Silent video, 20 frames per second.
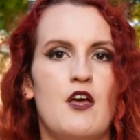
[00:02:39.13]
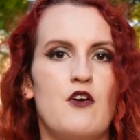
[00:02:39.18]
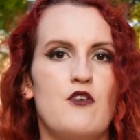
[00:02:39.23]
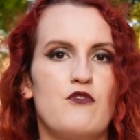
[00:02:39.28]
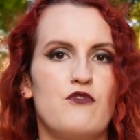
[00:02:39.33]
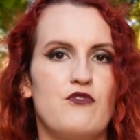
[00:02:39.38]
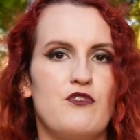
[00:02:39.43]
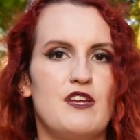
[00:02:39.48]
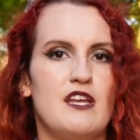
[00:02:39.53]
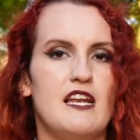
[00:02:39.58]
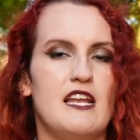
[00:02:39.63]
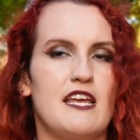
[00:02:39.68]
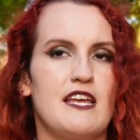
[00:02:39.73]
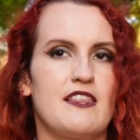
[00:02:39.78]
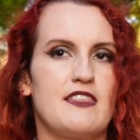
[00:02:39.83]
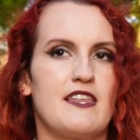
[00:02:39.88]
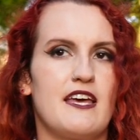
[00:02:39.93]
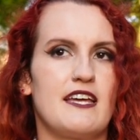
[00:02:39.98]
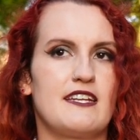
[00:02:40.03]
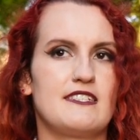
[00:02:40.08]

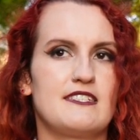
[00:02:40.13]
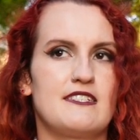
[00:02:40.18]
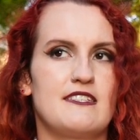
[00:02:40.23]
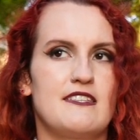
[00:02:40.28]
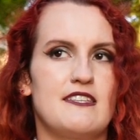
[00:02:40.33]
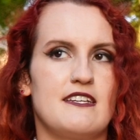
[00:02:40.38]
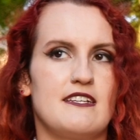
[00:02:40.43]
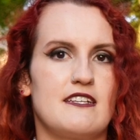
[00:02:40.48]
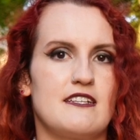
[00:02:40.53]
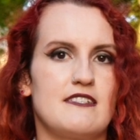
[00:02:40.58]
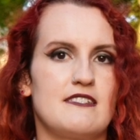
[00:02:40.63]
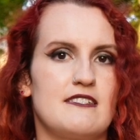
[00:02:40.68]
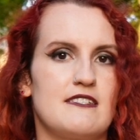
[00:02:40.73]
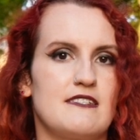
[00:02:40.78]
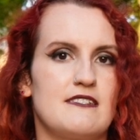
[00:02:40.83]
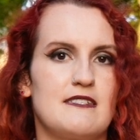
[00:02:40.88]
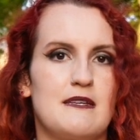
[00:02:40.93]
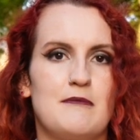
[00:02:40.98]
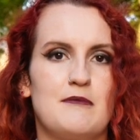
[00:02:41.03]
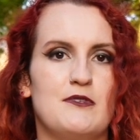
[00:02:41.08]
feeling that there's
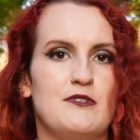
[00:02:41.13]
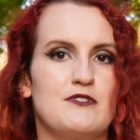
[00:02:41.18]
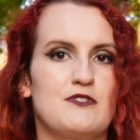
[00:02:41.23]
some